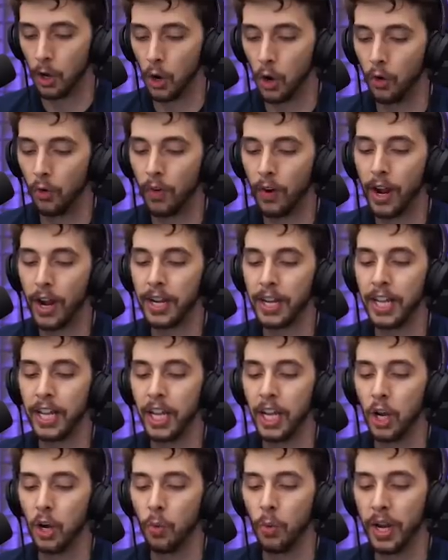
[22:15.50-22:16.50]
All right,
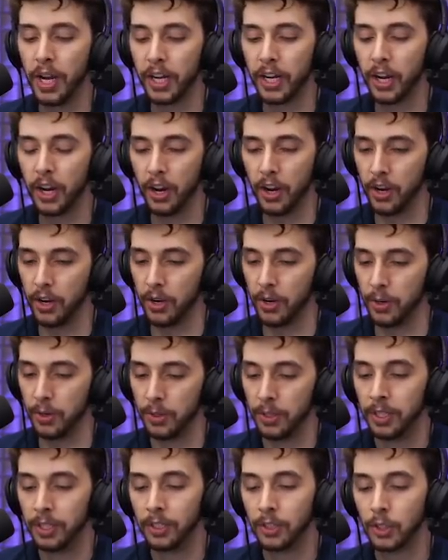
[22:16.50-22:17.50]
here we
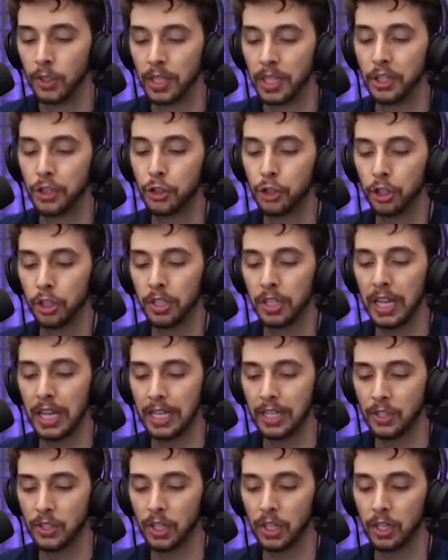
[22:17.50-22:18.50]
go. So they should
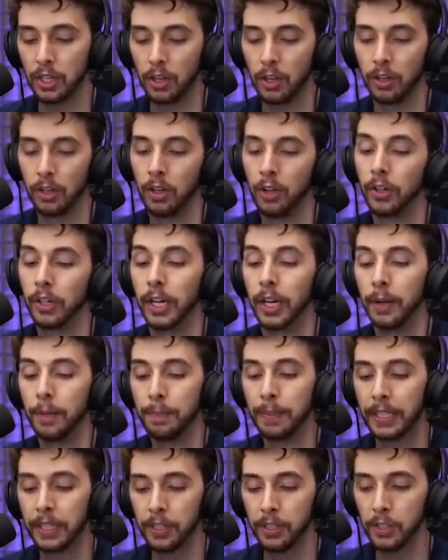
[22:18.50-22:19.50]
last a lot longer.
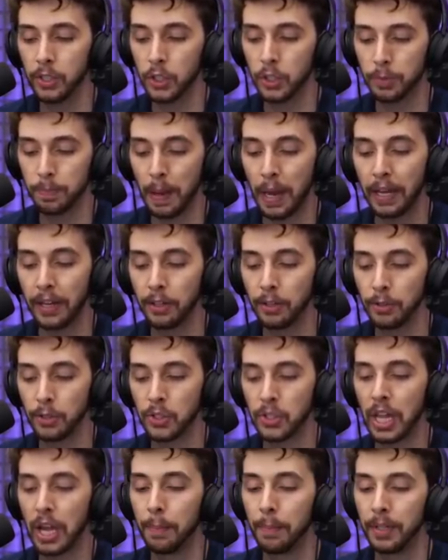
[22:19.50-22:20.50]
And because
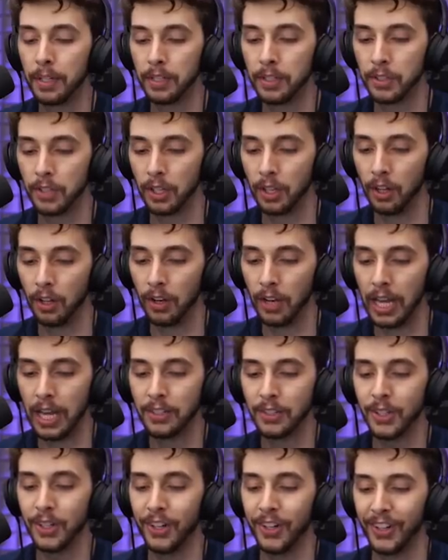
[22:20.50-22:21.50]
Spino's stamina is a lot
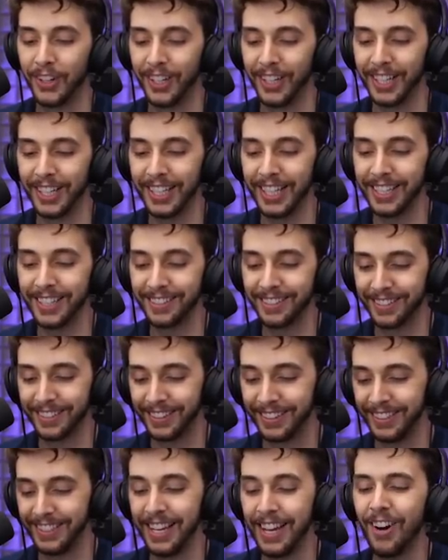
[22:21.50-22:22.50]
less. Oh, look at
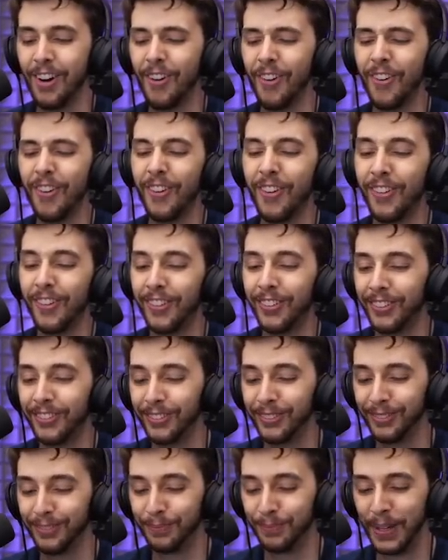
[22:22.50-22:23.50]
this. Yeah,
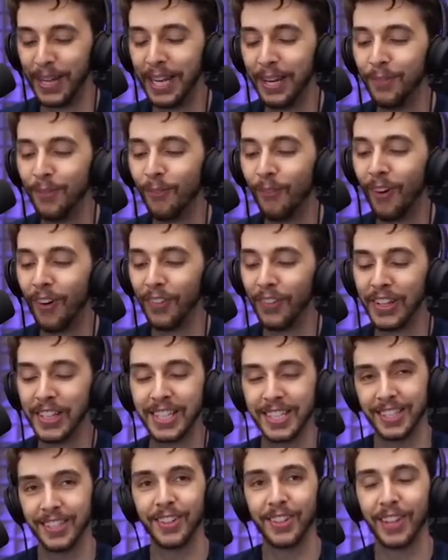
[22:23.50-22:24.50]
oh, in one.
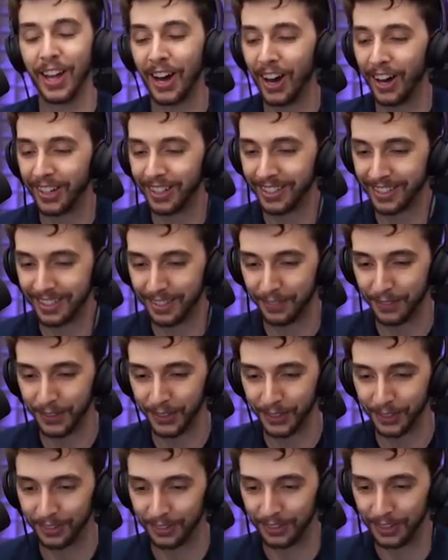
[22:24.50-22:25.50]
This is on the hardest
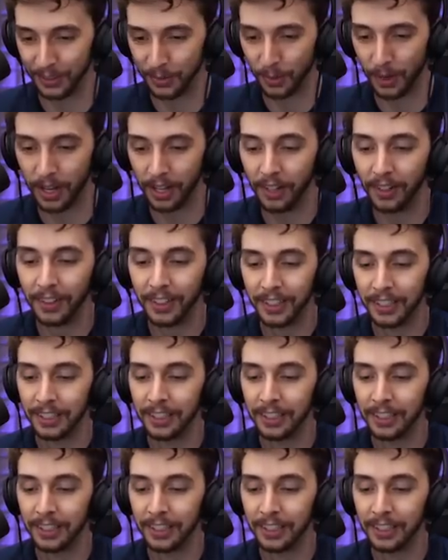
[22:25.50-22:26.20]
difficulty as well.